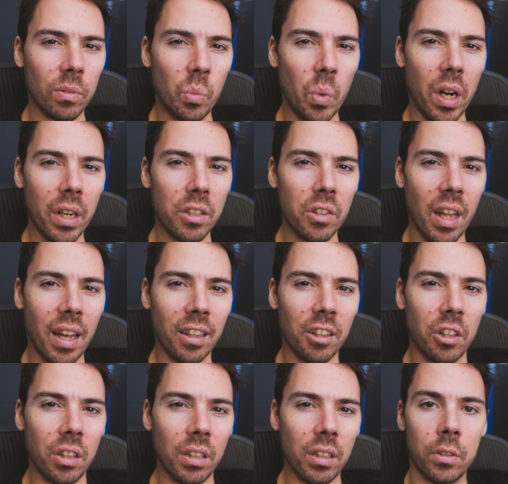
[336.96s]
why is
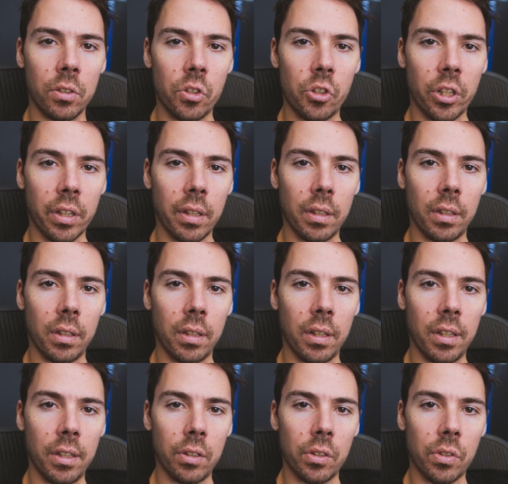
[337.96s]
that good? Chicken
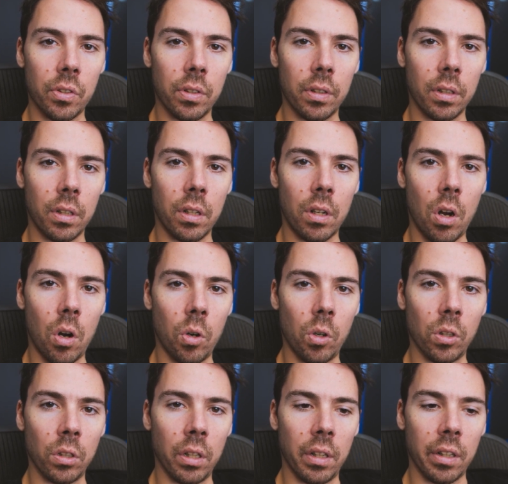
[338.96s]
heals
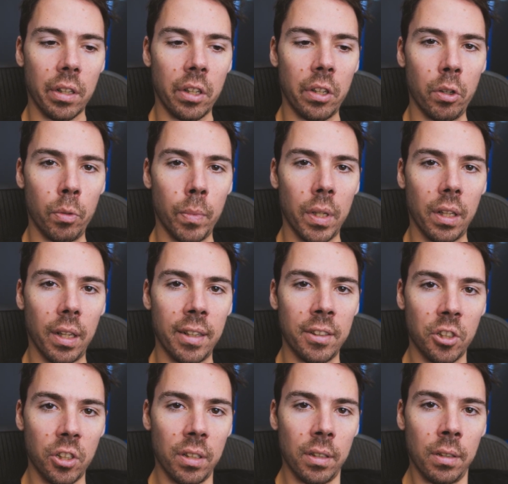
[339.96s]
corn
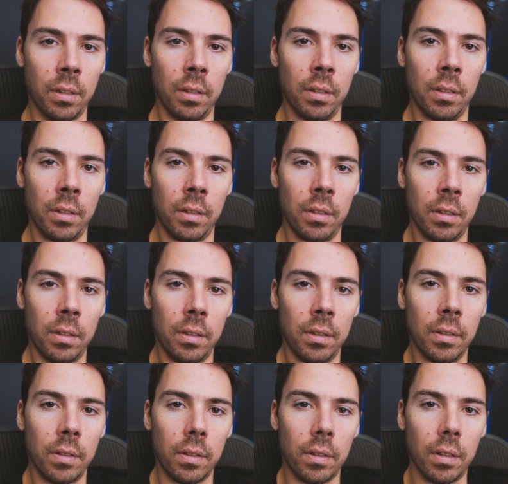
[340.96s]
accumulation.
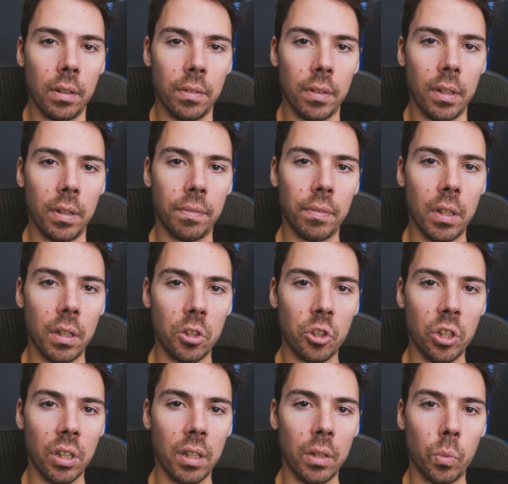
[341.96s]
If the
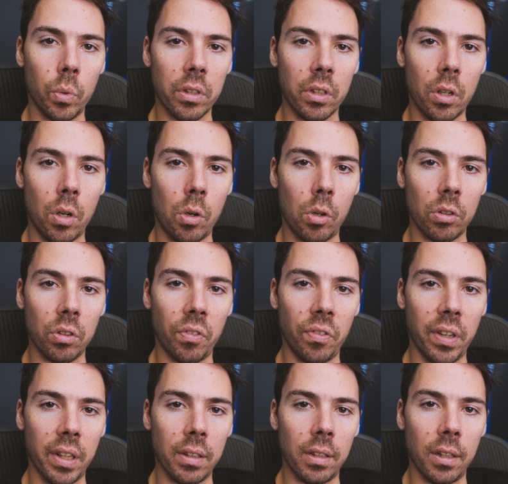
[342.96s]
chicken was
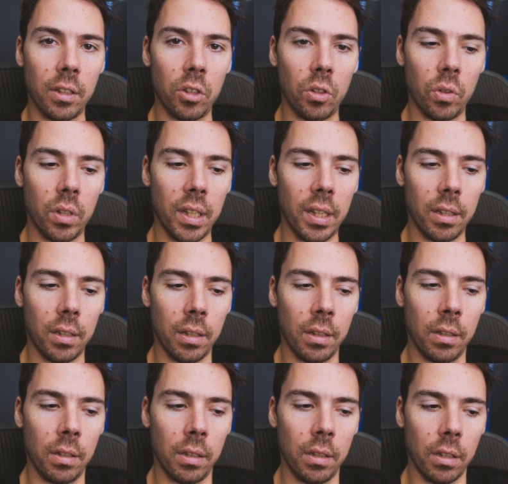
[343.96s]
corn-fed and you eat
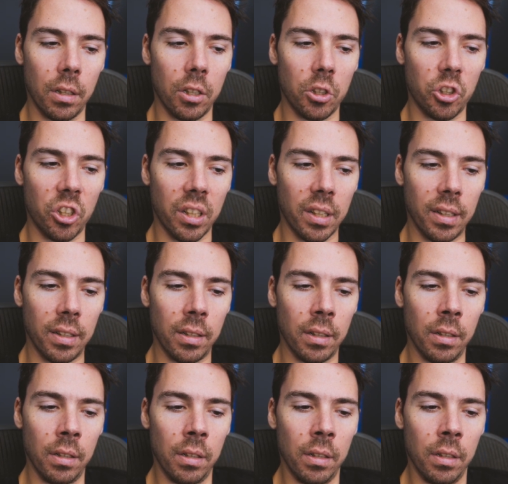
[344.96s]
the chicken,